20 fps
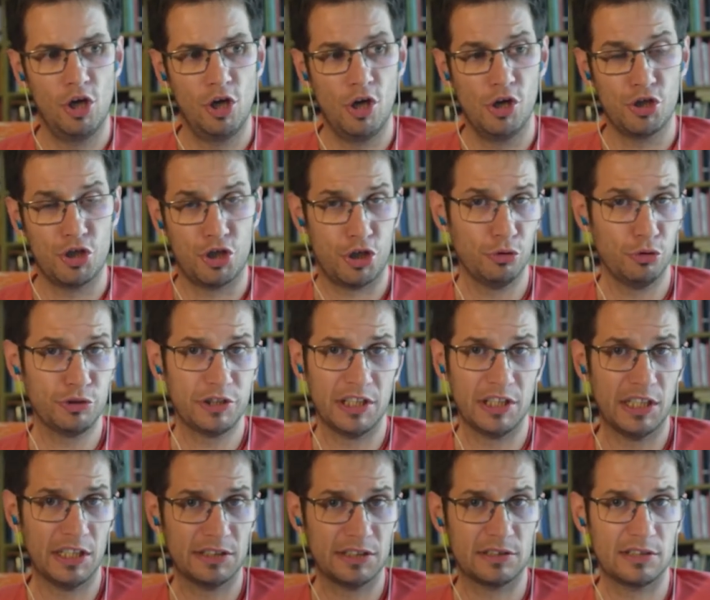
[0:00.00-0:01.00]
shooting
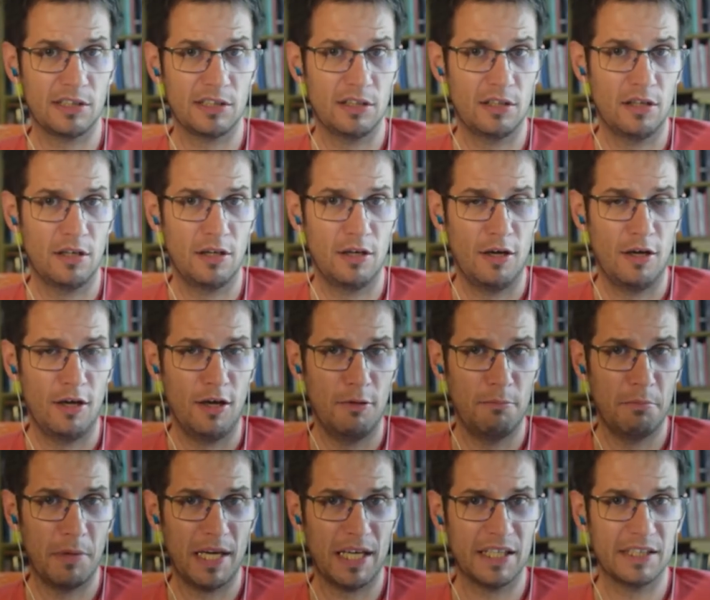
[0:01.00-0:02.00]
it
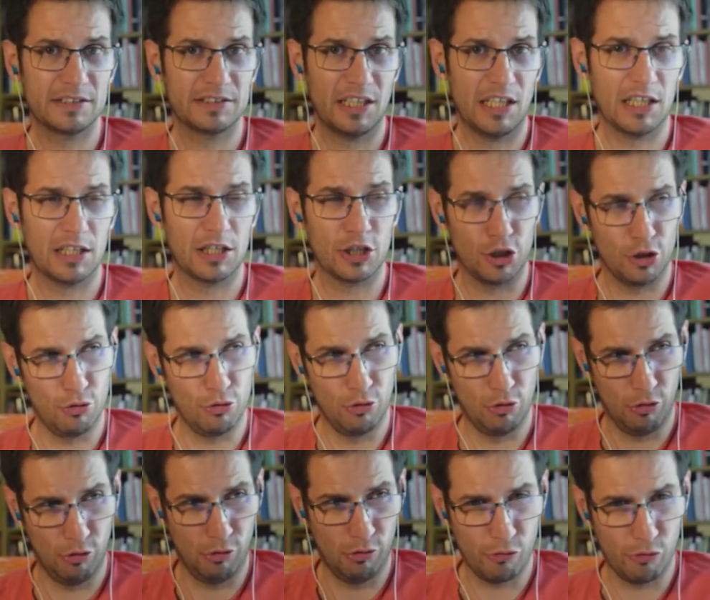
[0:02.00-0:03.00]
may take
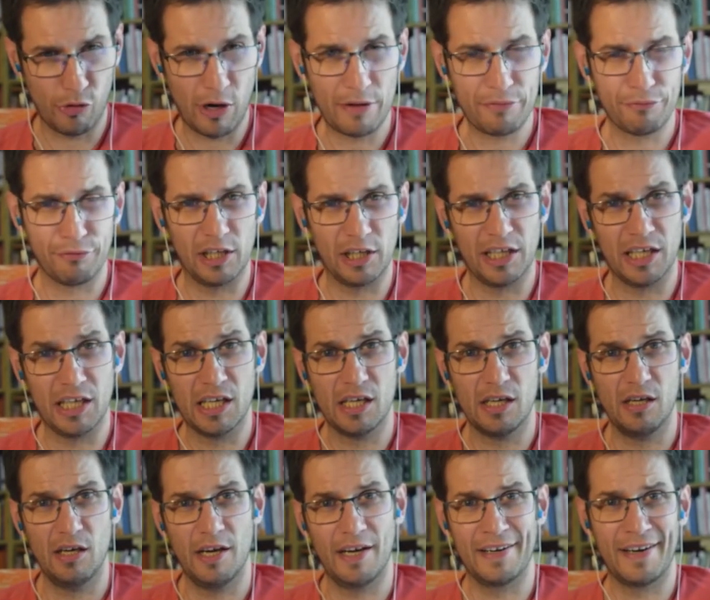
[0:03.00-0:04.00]
you
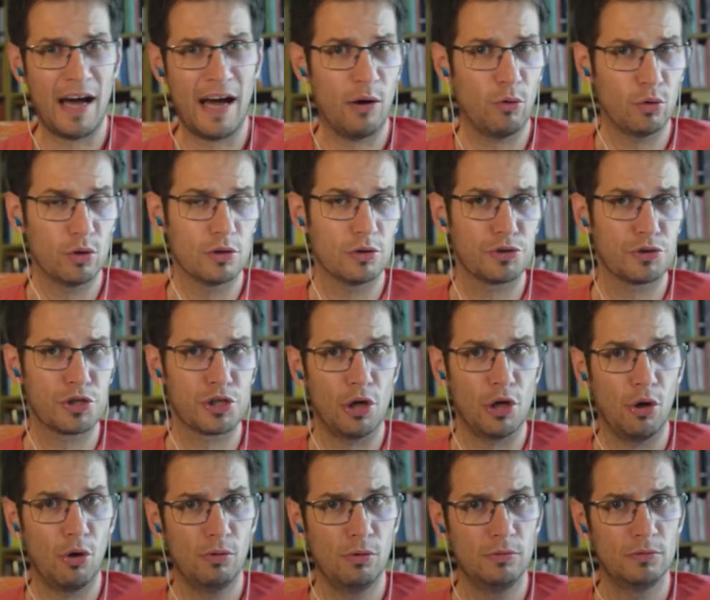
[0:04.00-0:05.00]
roughly an hour or so,